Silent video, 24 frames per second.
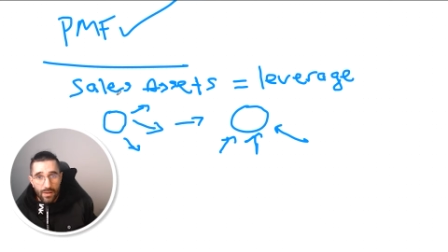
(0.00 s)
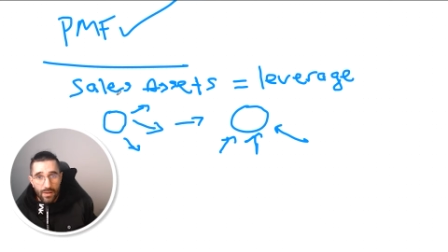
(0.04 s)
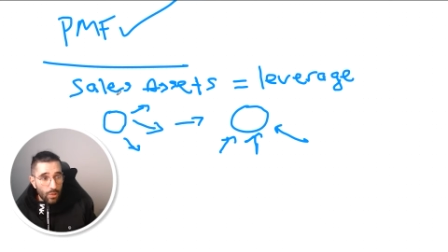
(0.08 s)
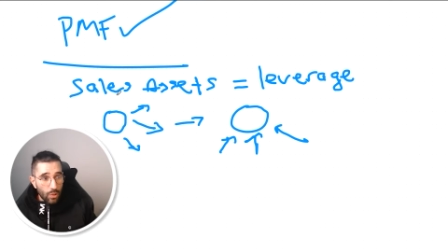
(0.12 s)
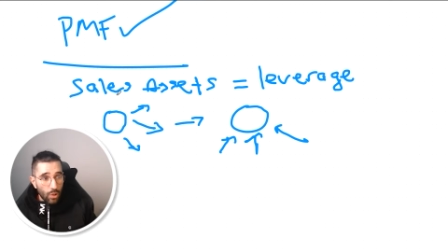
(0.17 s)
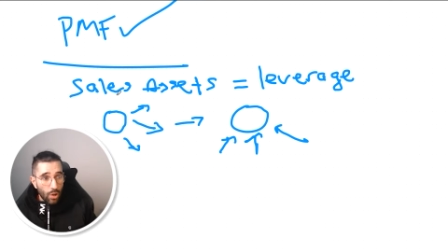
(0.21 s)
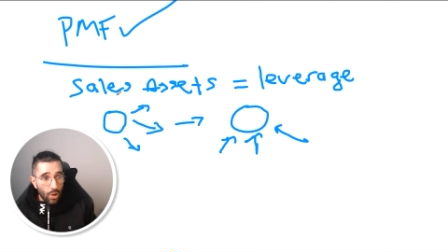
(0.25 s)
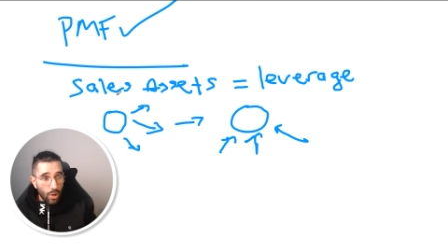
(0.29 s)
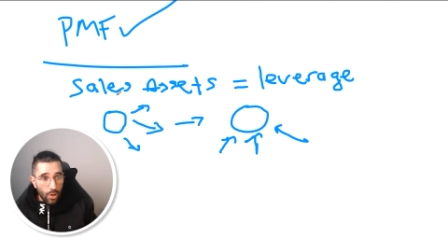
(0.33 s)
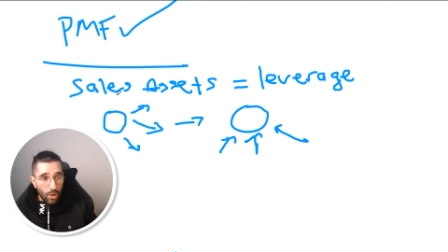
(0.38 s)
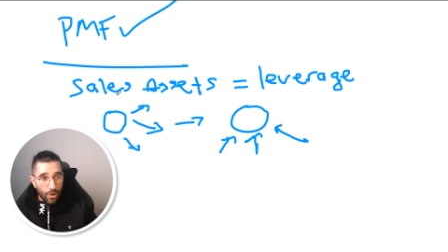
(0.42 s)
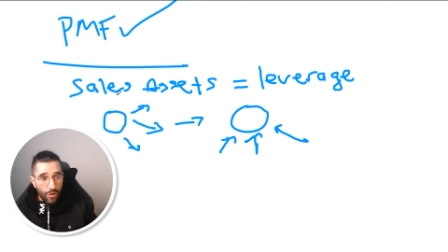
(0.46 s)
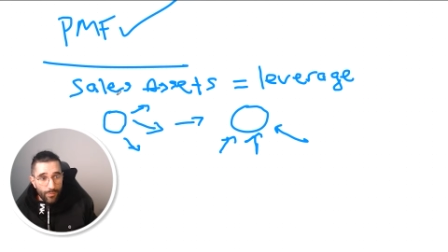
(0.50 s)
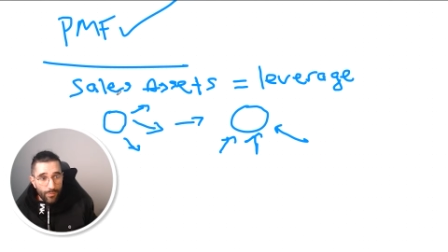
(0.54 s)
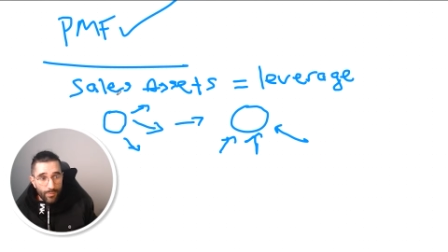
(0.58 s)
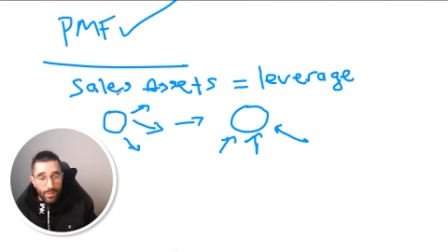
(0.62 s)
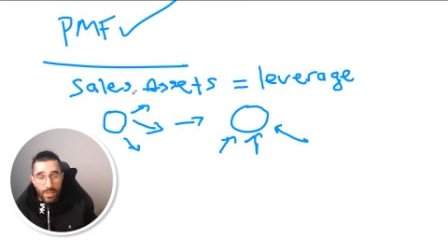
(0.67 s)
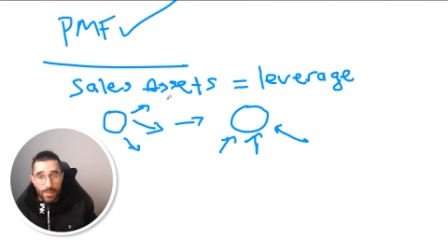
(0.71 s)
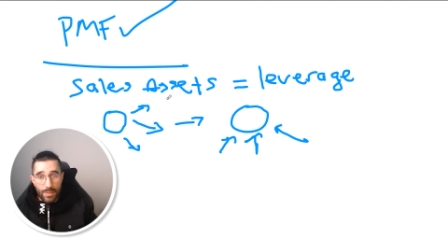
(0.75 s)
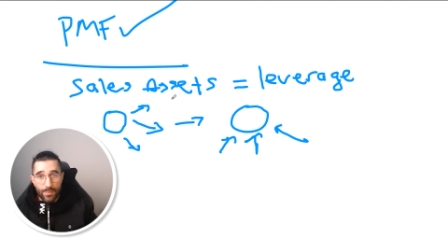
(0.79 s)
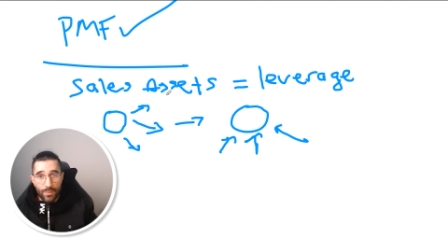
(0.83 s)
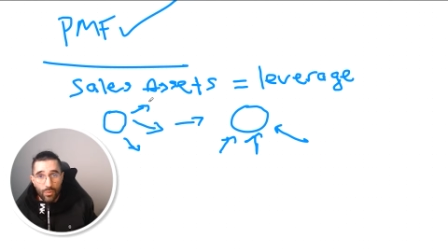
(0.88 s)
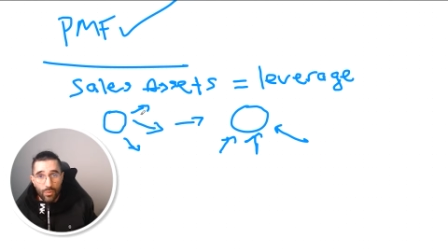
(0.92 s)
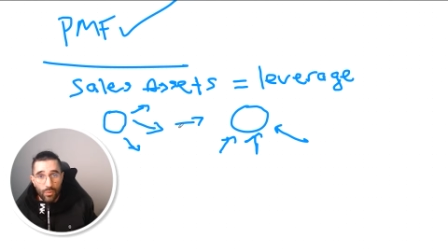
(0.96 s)
Not a lot of
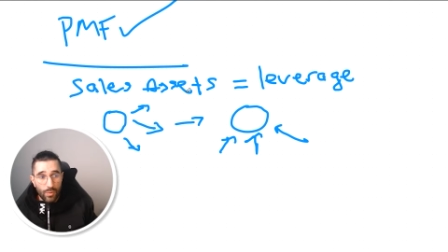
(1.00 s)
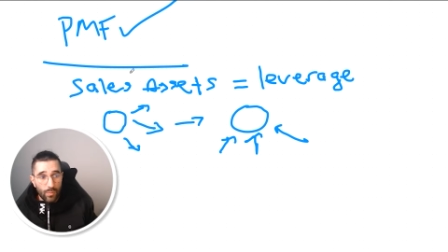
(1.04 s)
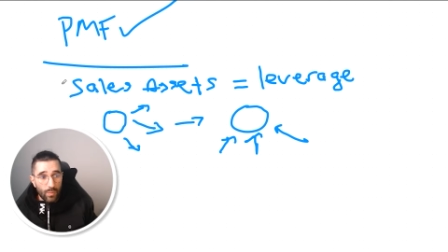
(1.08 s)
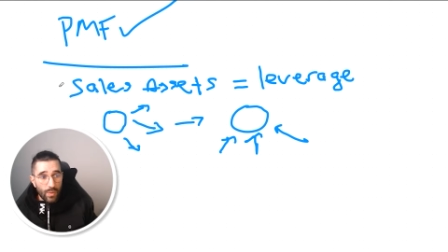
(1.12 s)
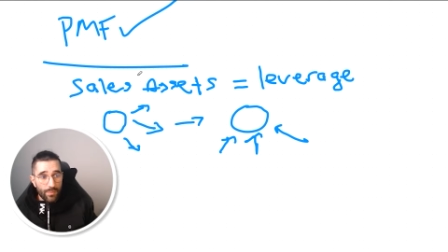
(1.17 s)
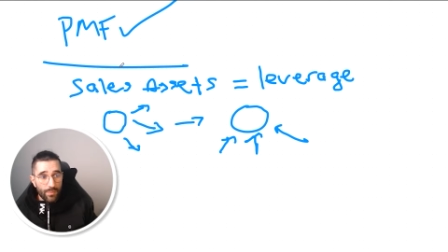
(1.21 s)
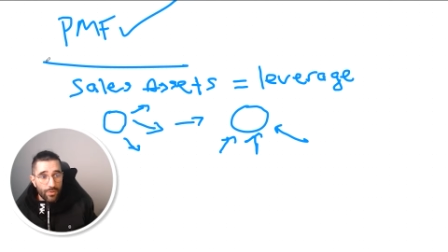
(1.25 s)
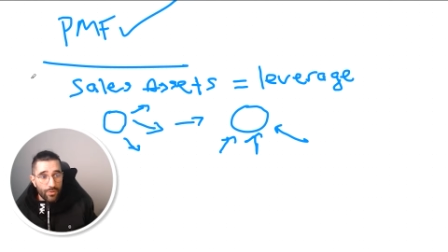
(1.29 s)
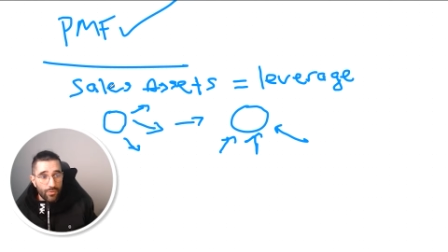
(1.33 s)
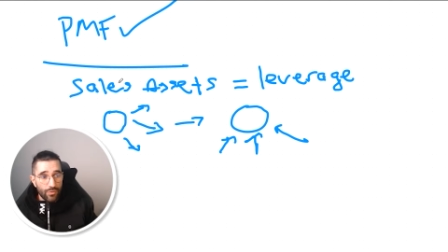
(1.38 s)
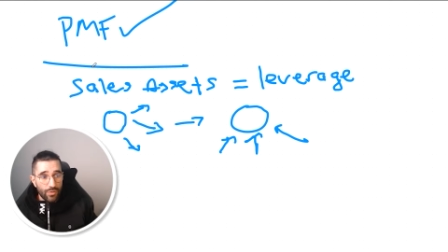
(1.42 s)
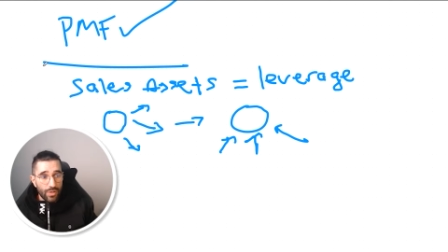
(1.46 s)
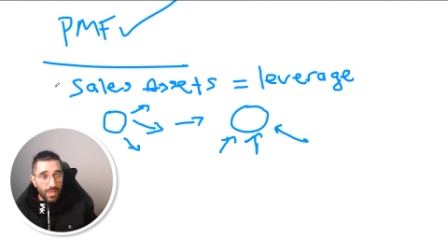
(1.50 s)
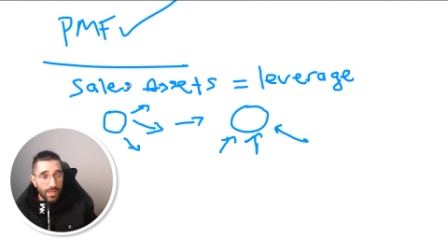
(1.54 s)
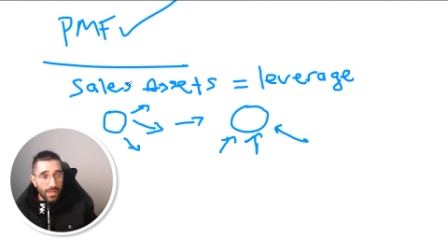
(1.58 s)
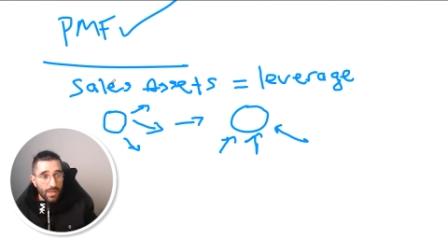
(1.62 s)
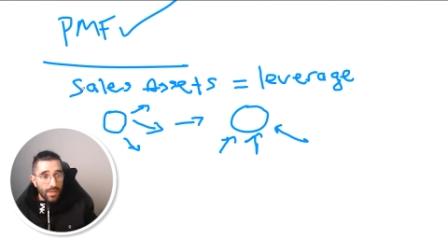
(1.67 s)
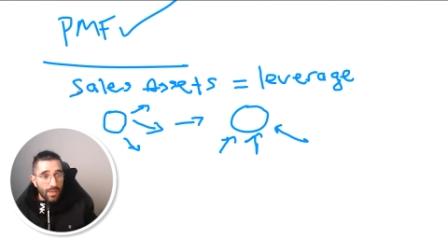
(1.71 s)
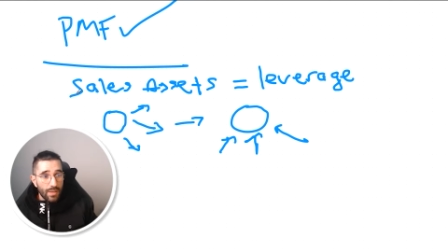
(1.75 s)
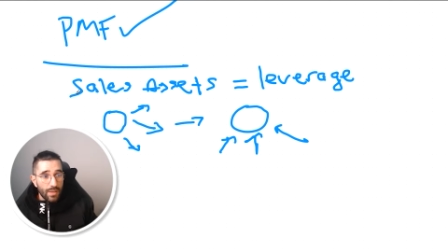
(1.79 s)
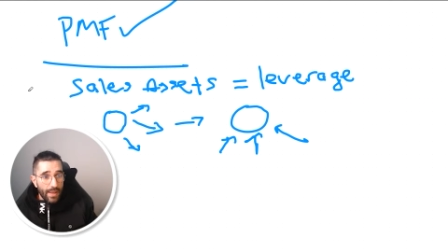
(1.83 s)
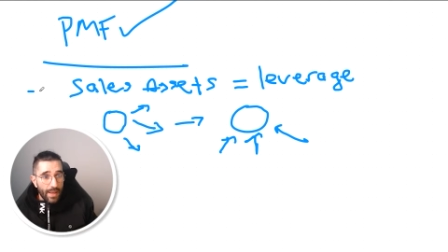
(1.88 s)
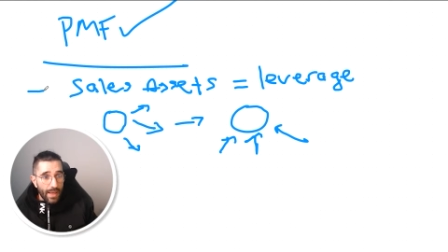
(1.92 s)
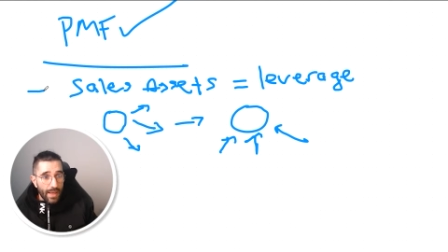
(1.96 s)
people in Web3
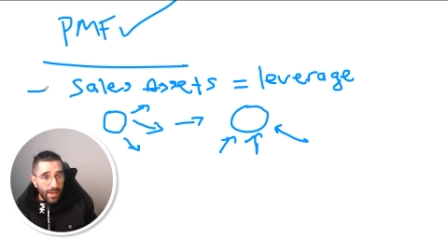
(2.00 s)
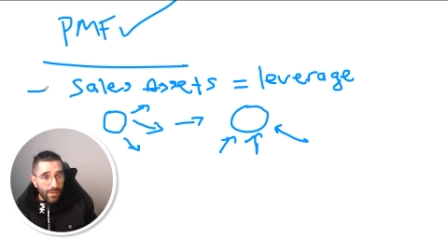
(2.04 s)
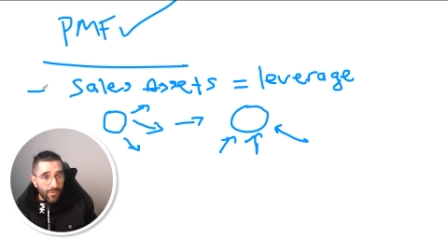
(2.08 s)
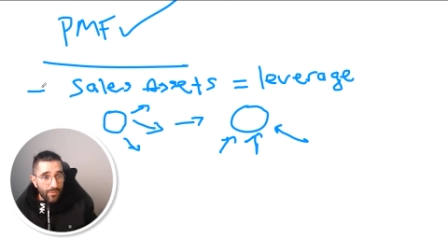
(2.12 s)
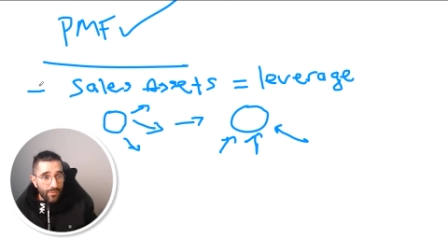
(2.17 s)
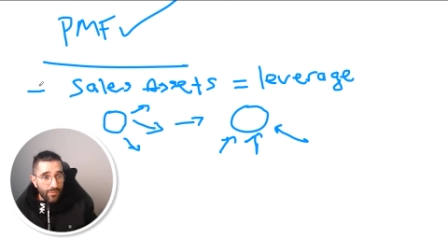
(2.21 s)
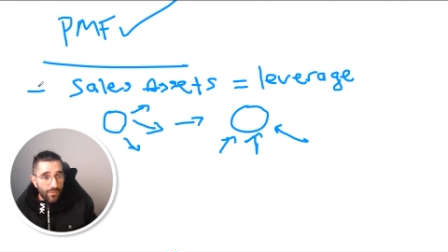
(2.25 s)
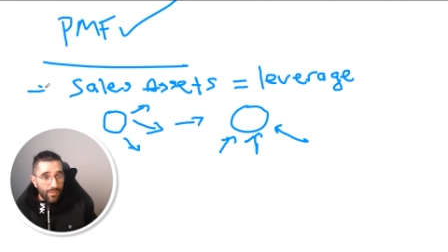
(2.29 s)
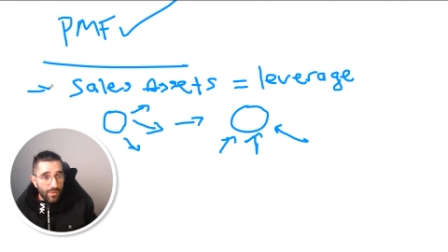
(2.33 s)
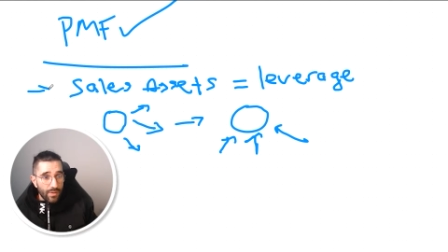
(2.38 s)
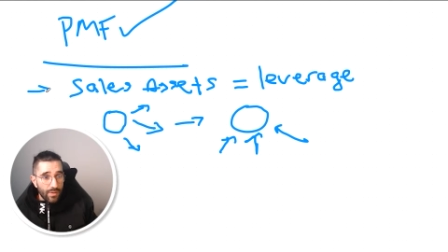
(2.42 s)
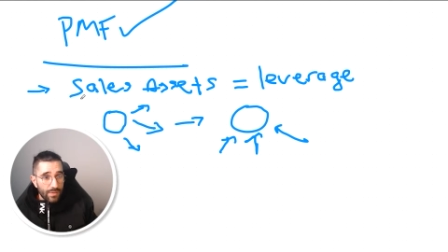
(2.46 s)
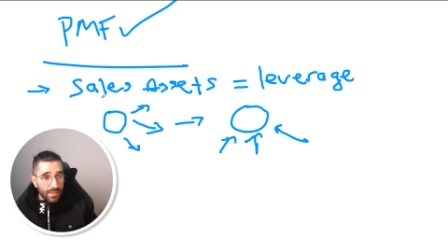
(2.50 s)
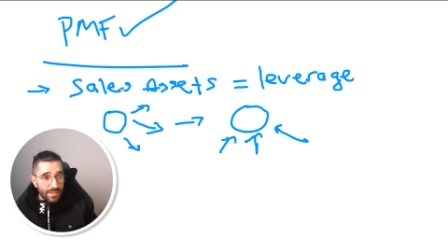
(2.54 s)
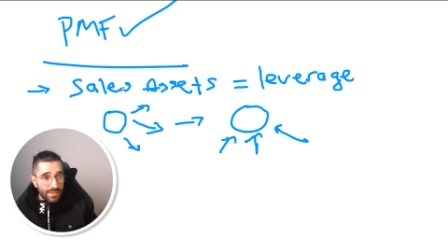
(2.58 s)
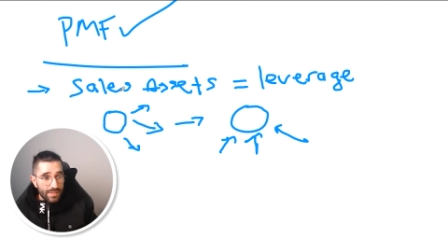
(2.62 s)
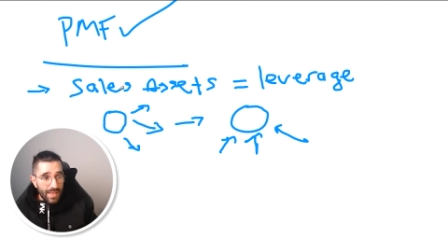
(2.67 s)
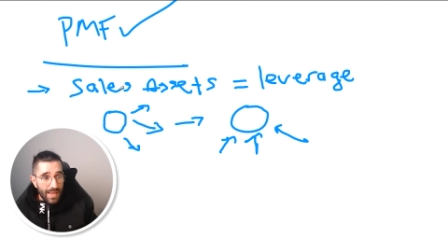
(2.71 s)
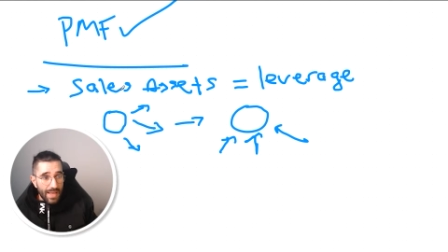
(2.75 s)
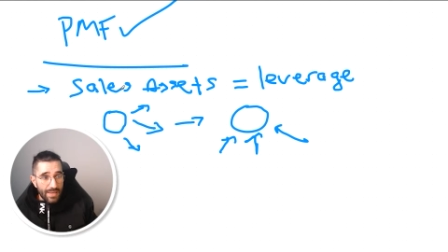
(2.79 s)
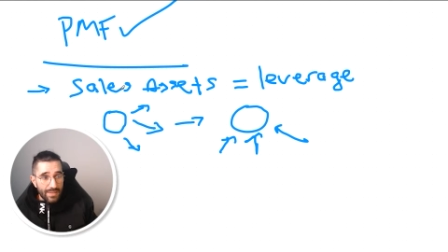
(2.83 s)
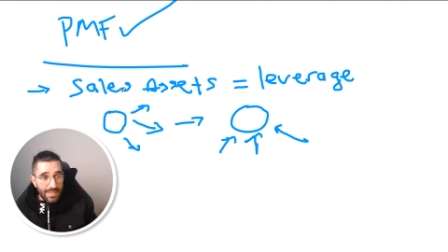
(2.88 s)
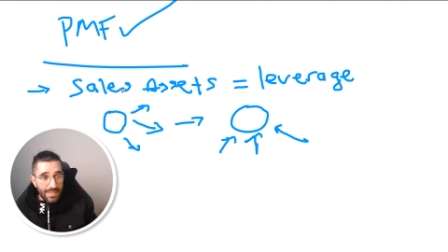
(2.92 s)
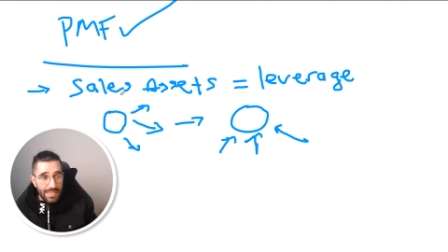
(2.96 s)
have these
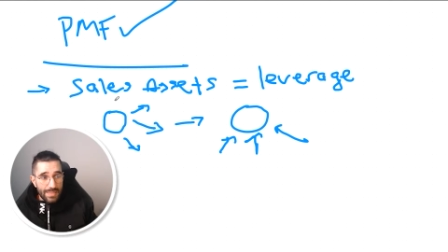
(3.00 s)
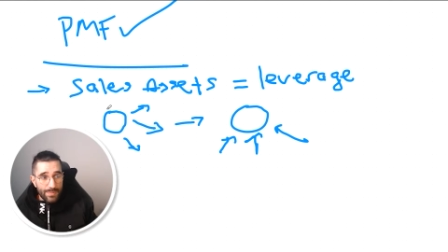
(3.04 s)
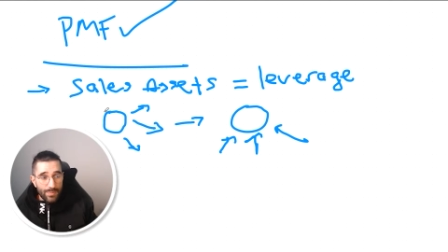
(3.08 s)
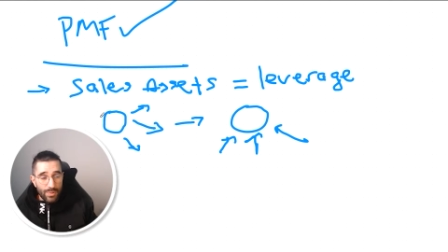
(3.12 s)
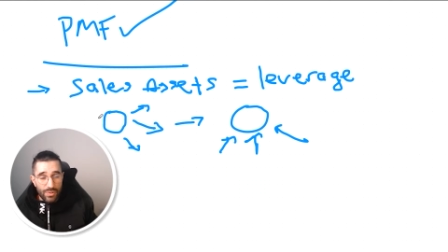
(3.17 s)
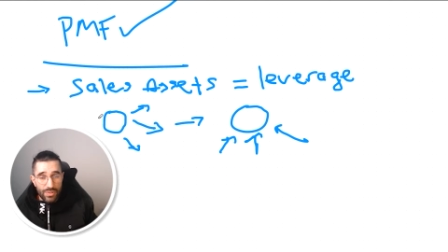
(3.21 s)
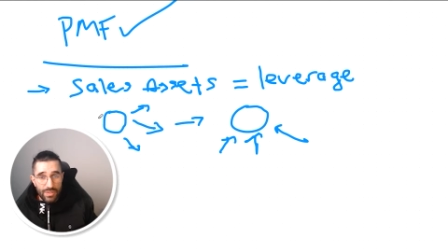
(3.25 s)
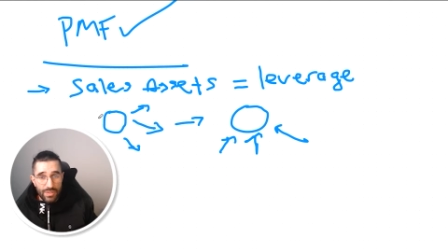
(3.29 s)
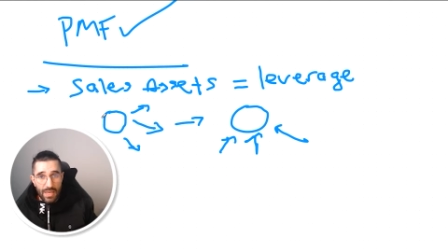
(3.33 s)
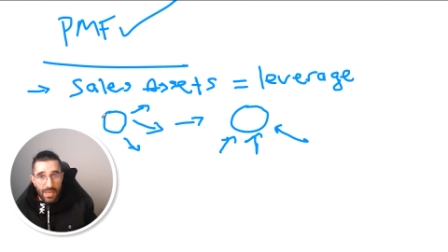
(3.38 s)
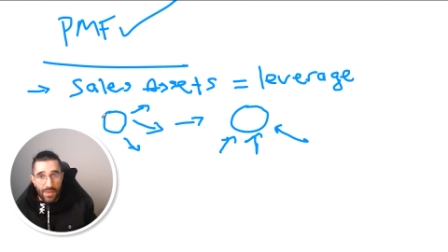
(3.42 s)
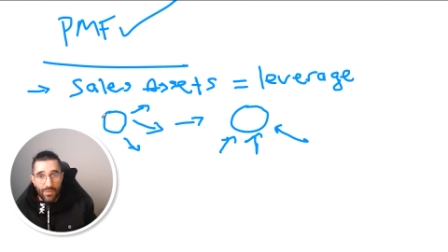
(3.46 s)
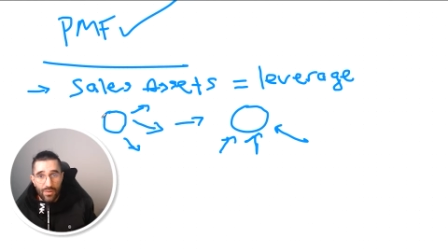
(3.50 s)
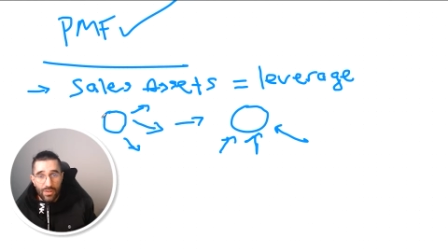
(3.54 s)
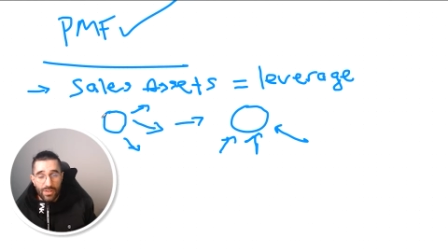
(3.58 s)
assets put together.